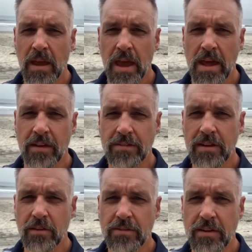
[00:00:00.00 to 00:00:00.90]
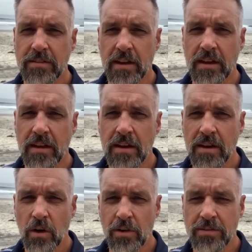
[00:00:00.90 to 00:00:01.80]
N-acetylcysteine
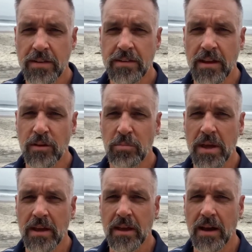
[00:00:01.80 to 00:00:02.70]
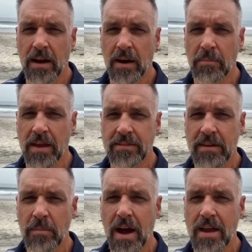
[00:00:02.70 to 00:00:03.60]
or cysteine being um, a
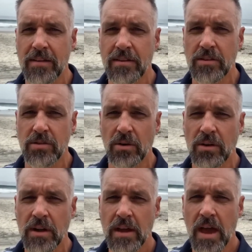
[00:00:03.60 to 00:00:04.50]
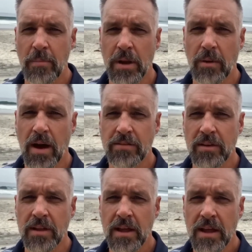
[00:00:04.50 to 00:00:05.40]
semi-essential amino
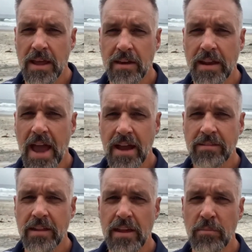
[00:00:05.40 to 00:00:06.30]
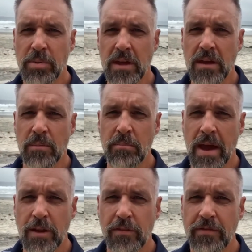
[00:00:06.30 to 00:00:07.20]
acid, it could actually be
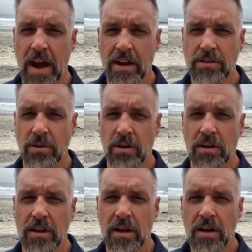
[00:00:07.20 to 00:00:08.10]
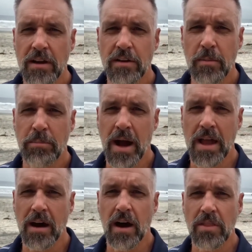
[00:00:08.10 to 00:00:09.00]
manufactured by
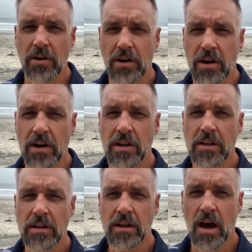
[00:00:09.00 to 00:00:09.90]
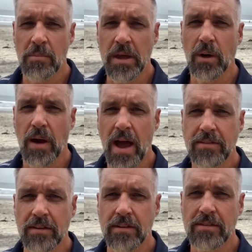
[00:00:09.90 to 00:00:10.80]
other amino
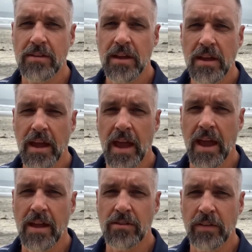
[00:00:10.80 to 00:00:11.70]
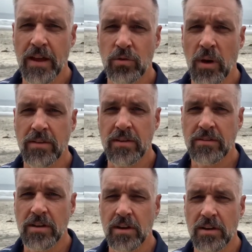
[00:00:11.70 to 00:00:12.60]
acids. And so that's why it's
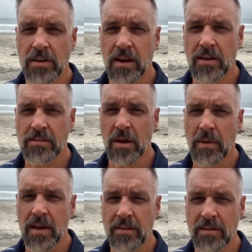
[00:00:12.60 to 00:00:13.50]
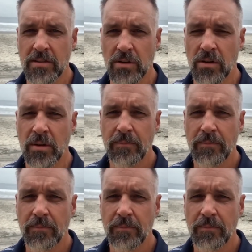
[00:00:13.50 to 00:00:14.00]
considered uh, semi-essential.